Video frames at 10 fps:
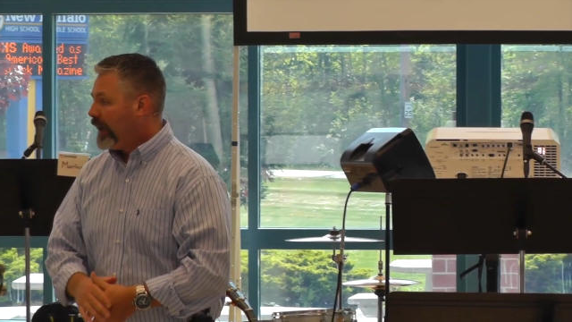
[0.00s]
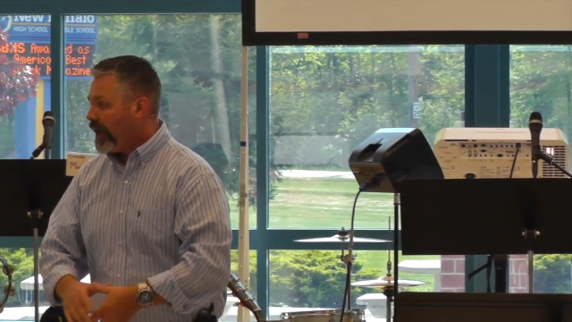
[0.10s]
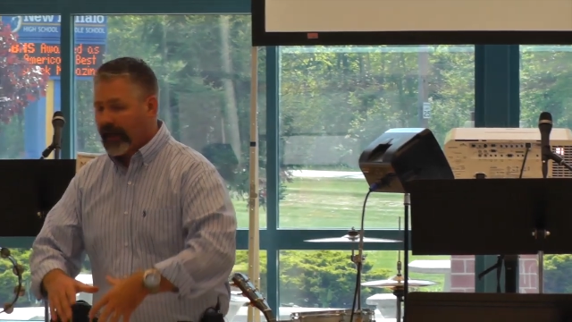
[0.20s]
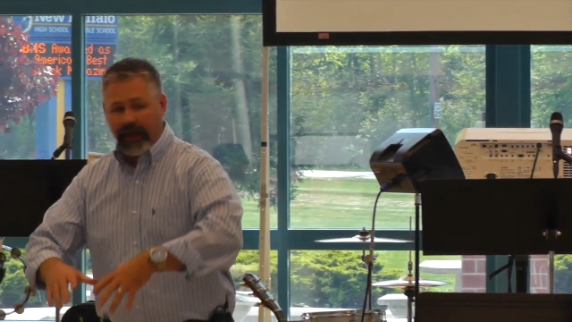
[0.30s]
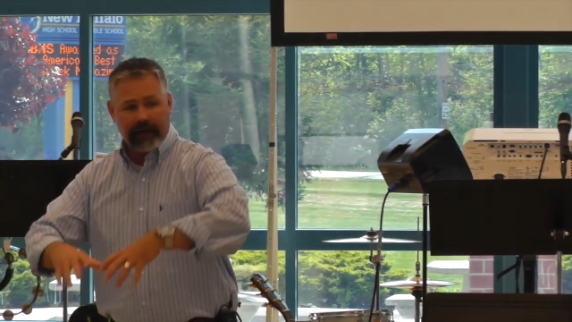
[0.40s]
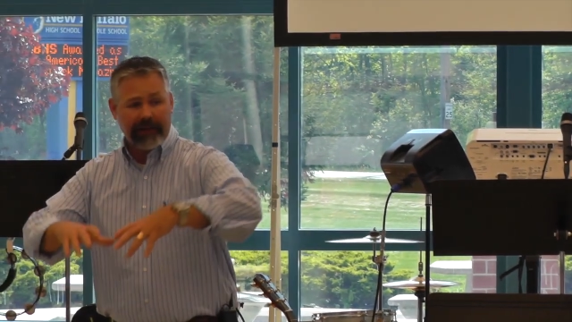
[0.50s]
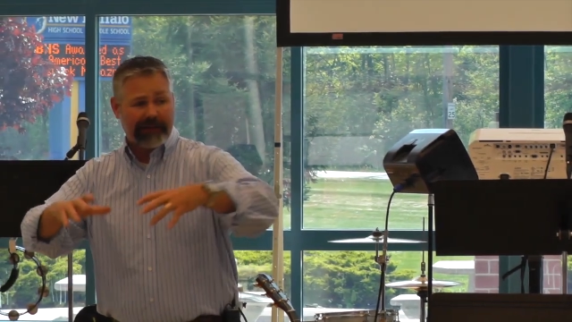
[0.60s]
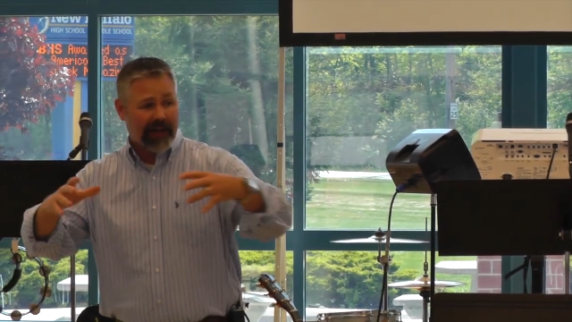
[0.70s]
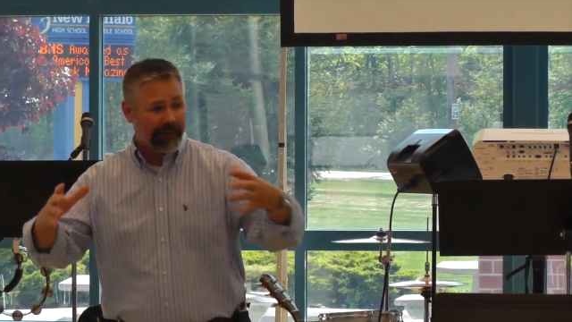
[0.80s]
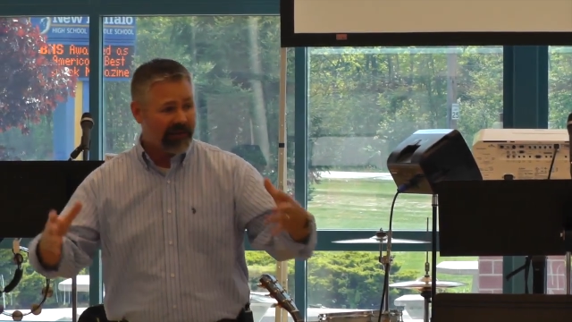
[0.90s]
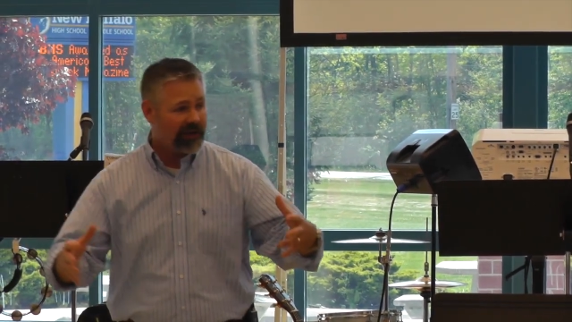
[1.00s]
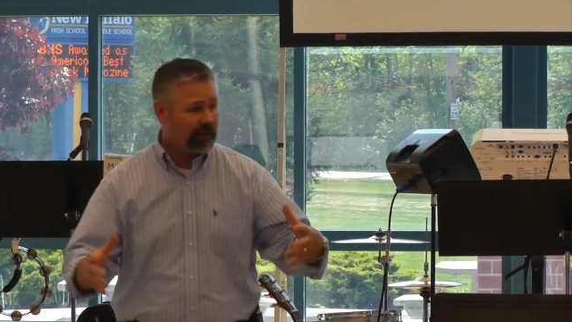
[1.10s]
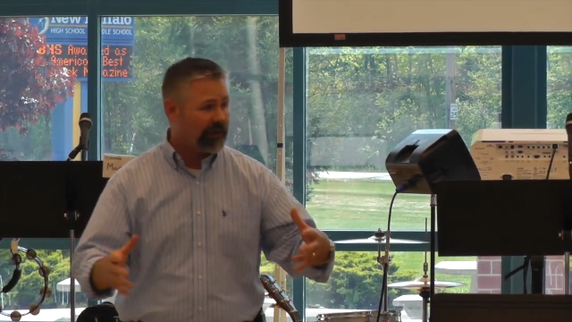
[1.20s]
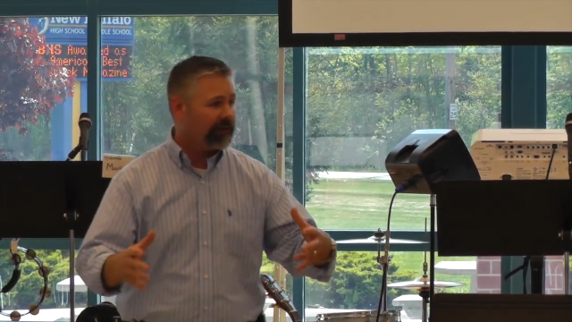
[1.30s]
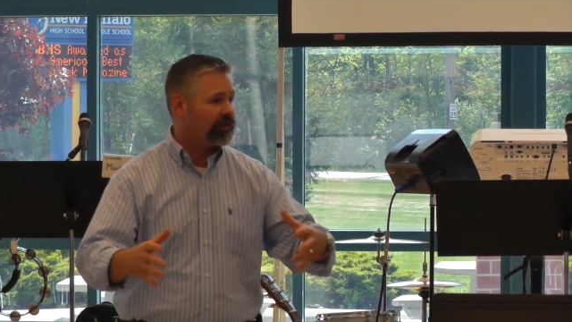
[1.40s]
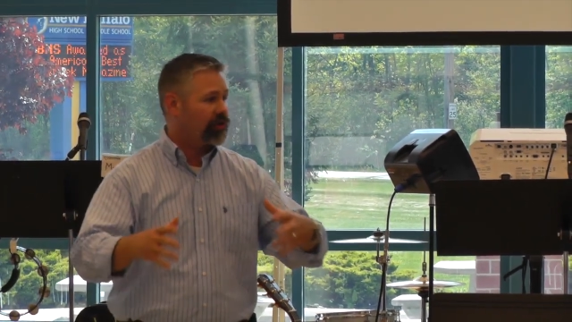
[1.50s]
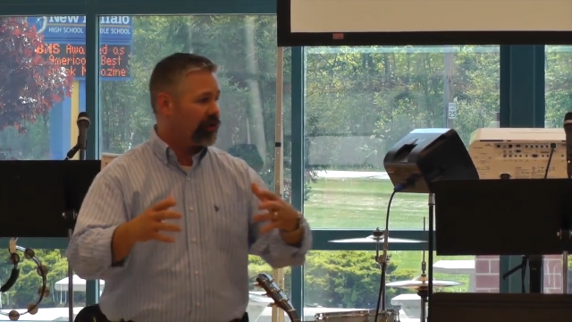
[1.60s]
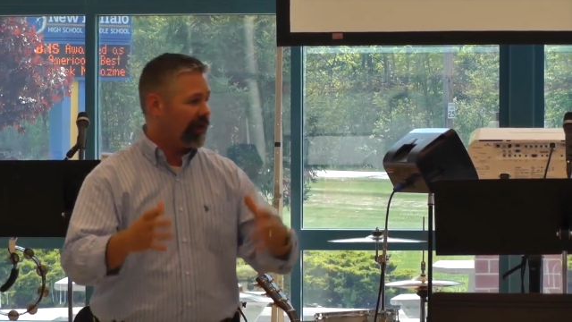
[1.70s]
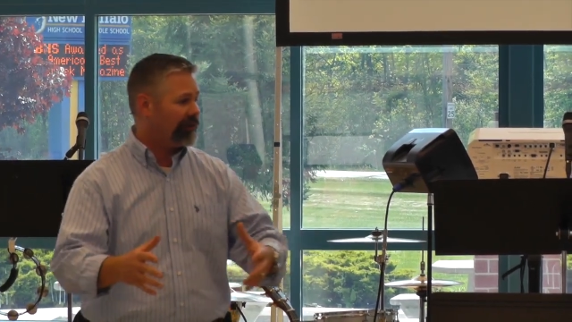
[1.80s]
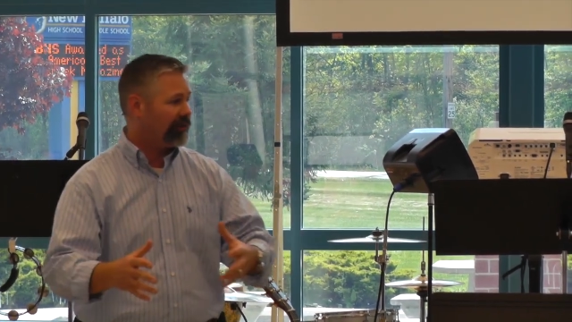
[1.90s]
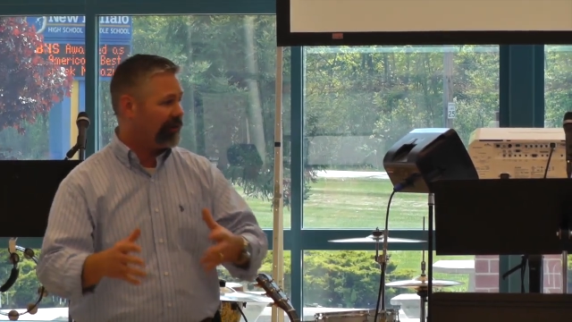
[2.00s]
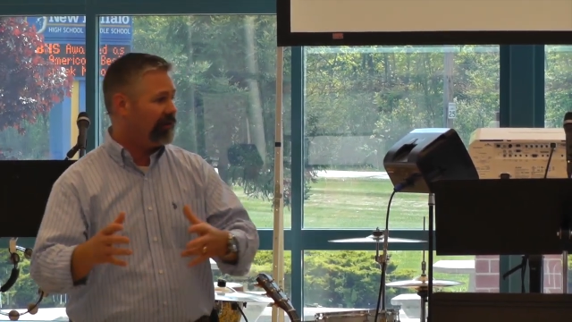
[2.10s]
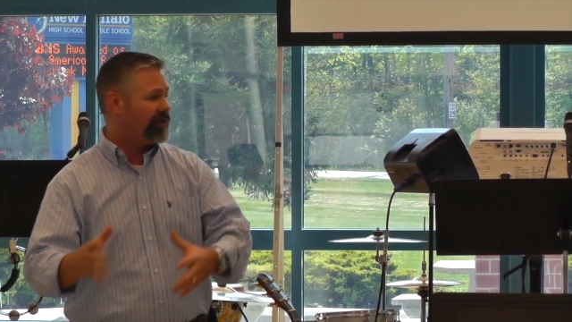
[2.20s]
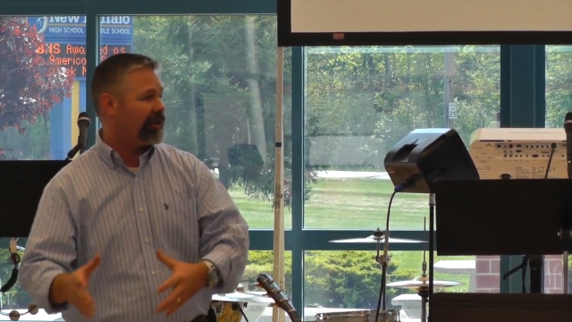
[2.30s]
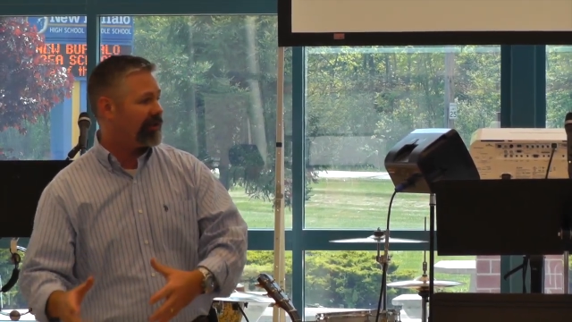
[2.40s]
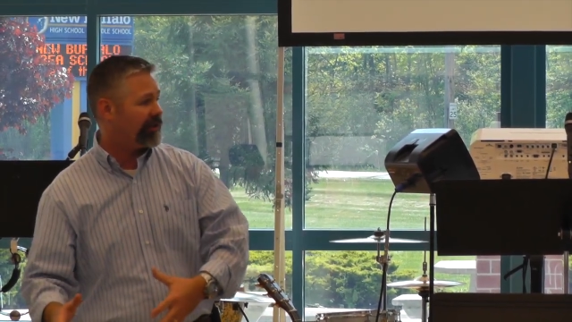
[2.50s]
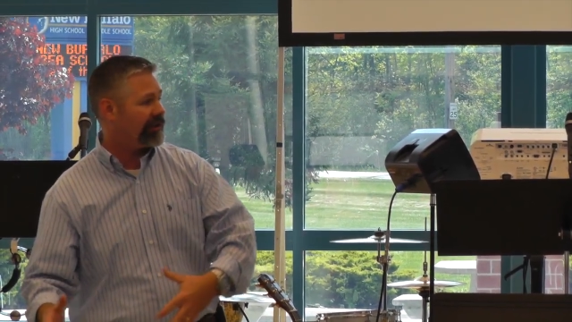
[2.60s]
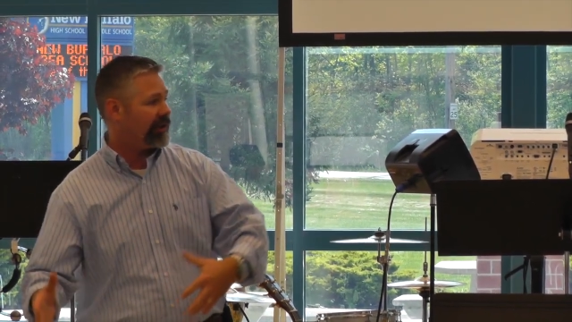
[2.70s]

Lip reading: And anytime someone trusts in Jesus